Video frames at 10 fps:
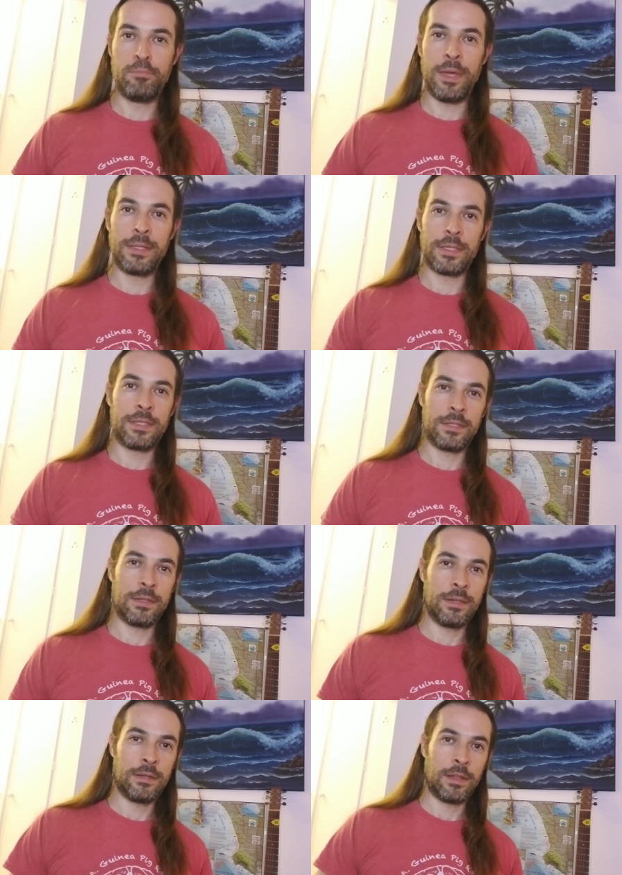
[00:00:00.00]
basis
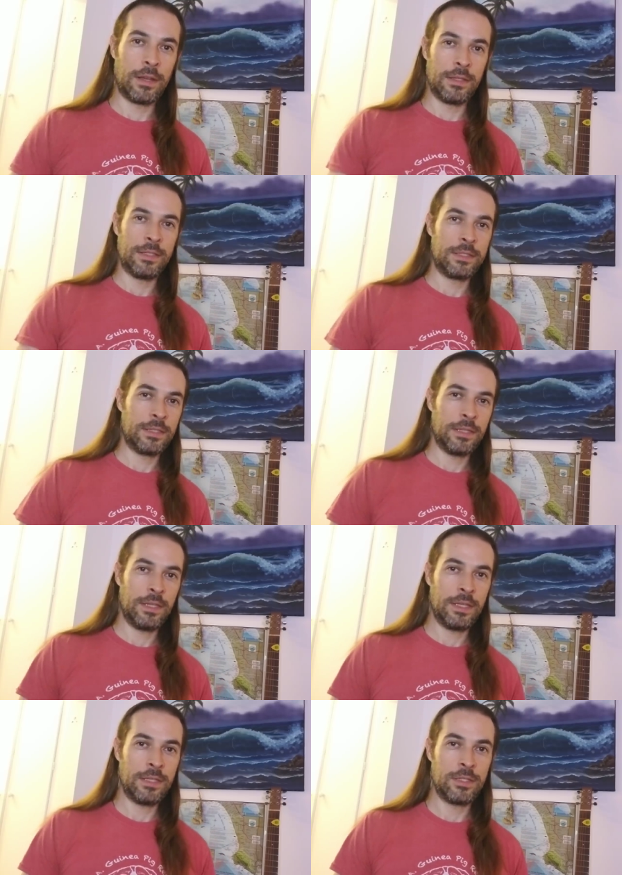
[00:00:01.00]
in a lot of these
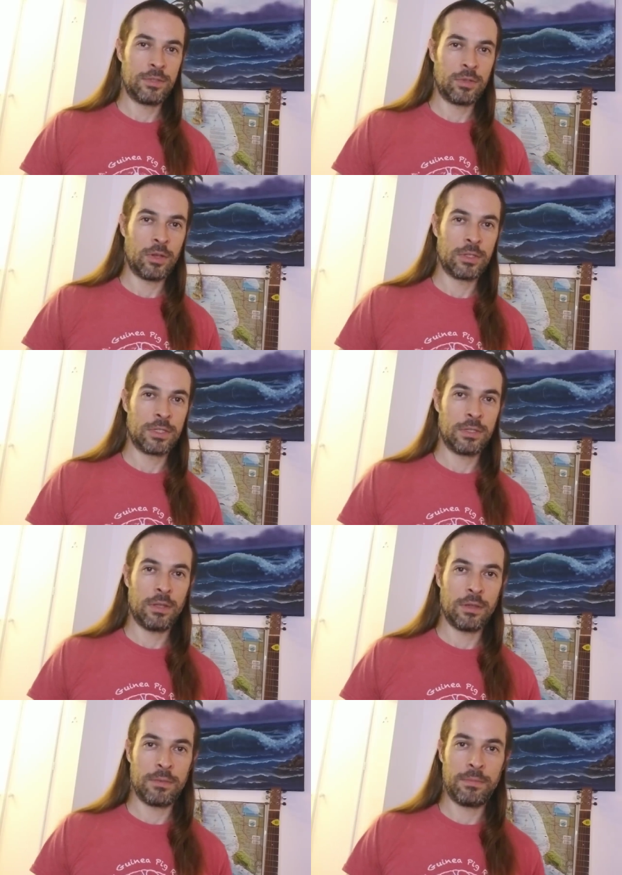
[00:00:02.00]
kids songs
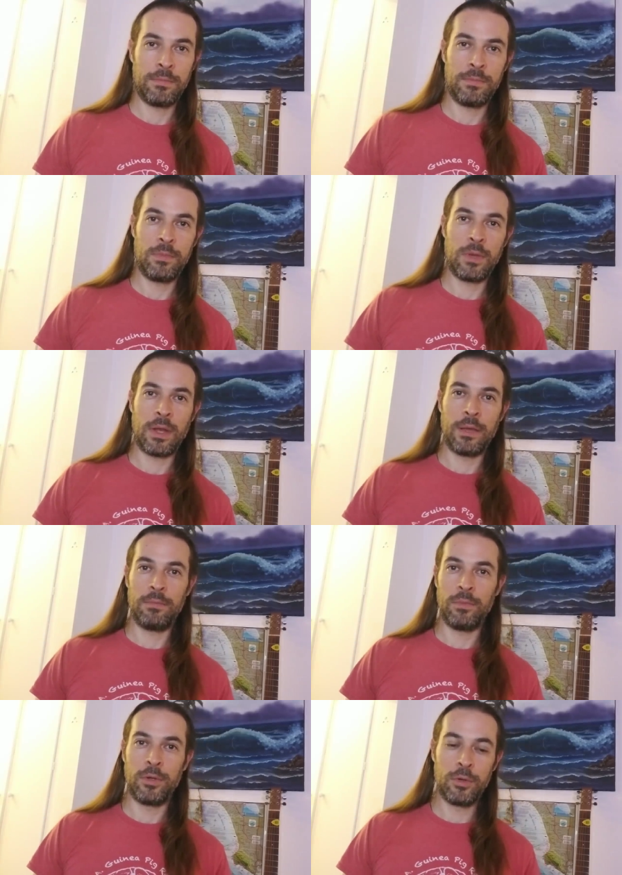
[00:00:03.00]
uh, that I
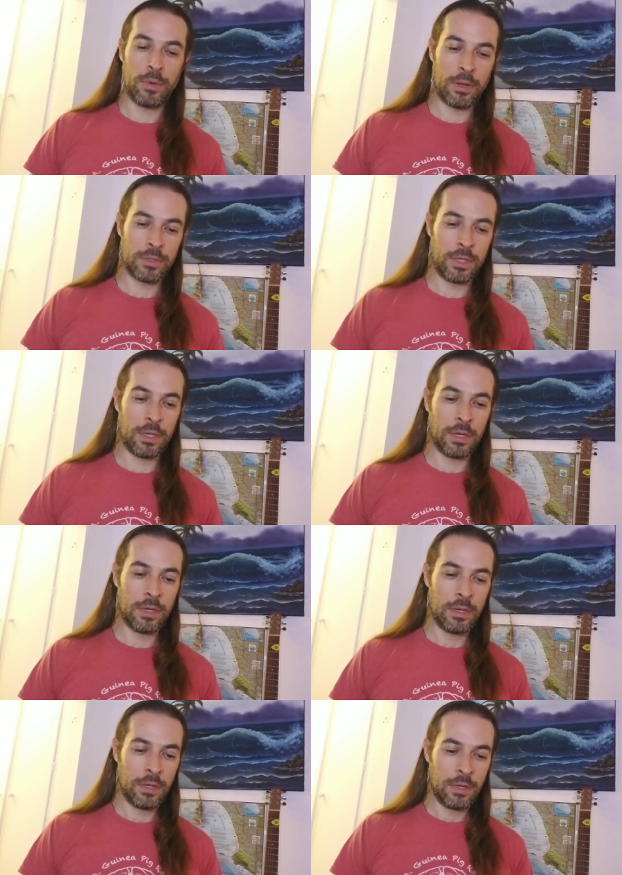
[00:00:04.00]
learned when I was a kid.
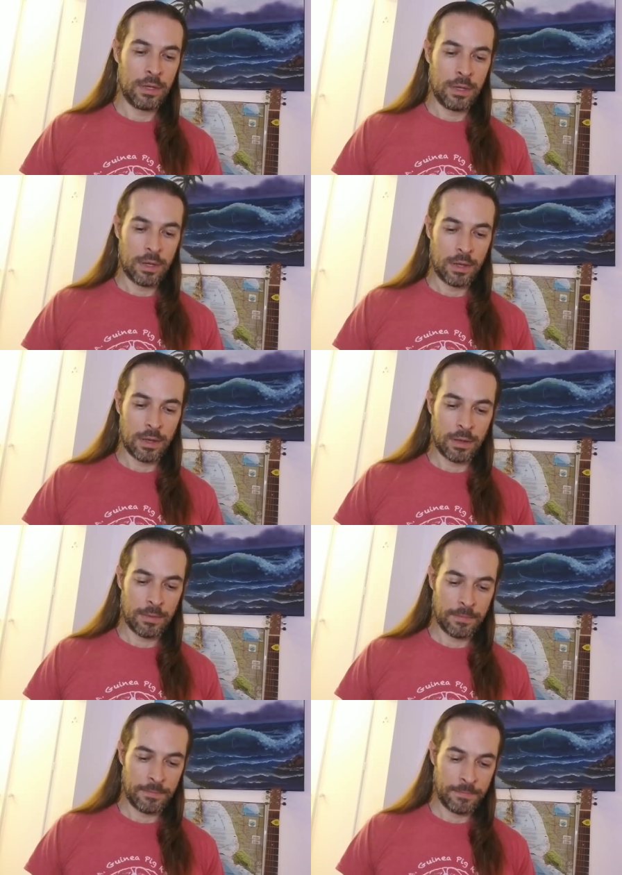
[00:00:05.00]

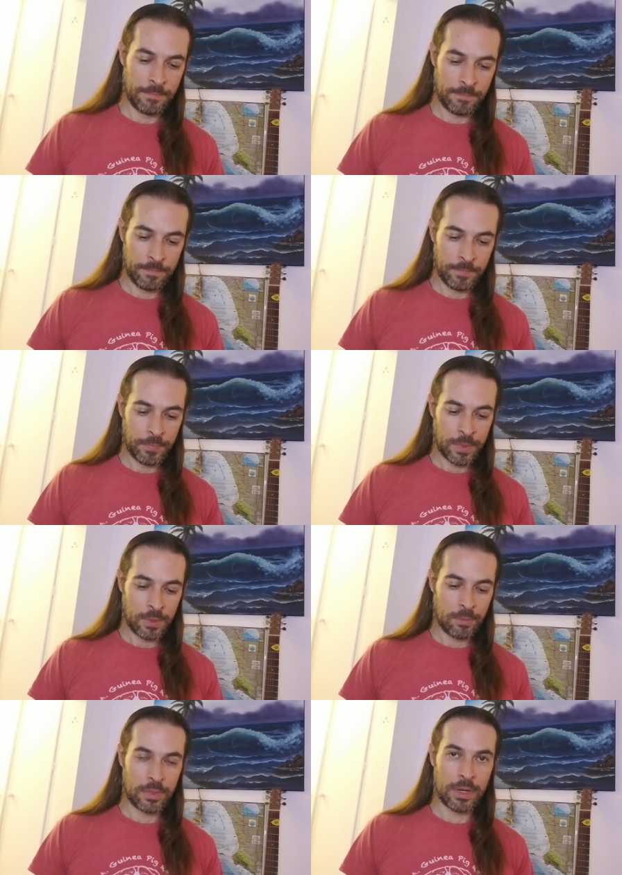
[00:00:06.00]
Um,
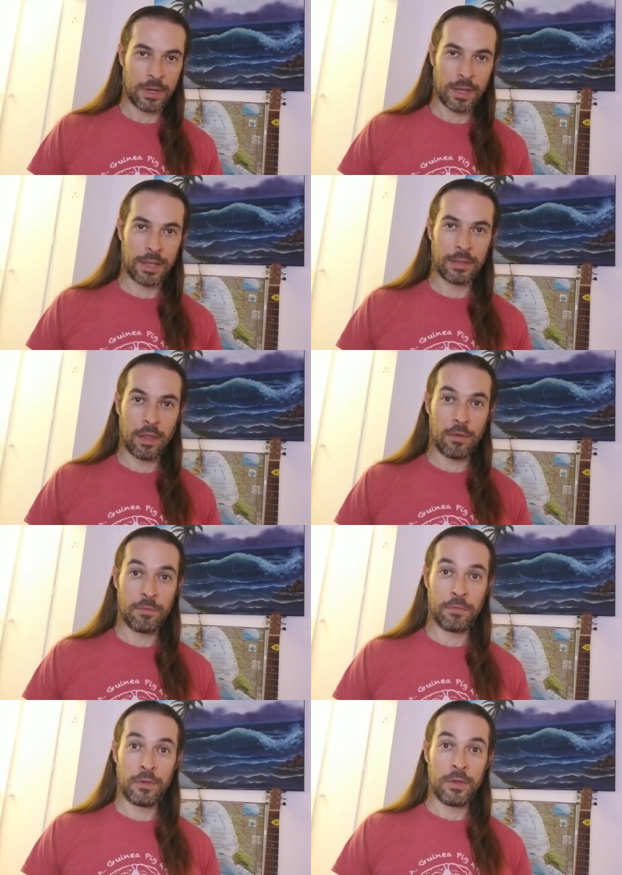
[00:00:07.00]
but I
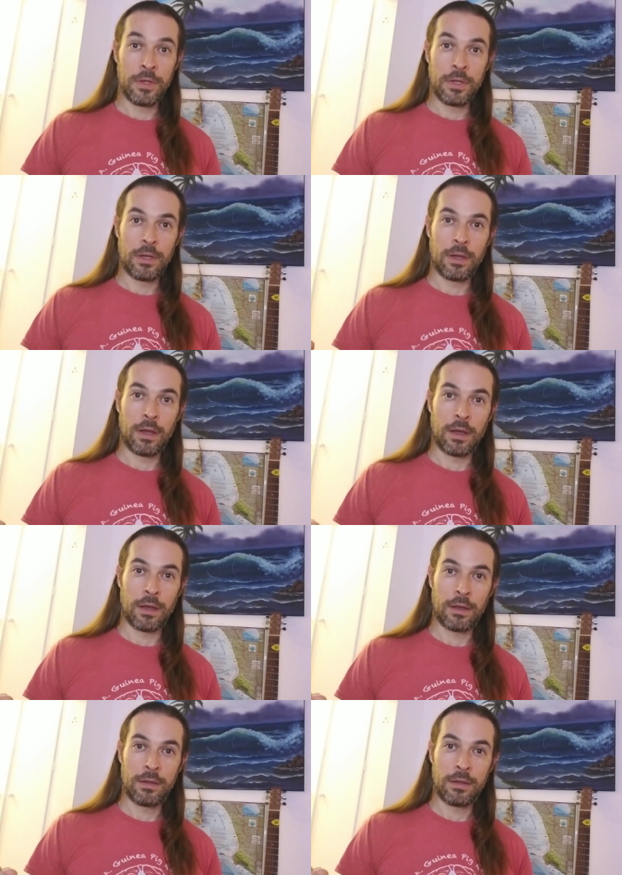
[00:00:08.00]
love uh,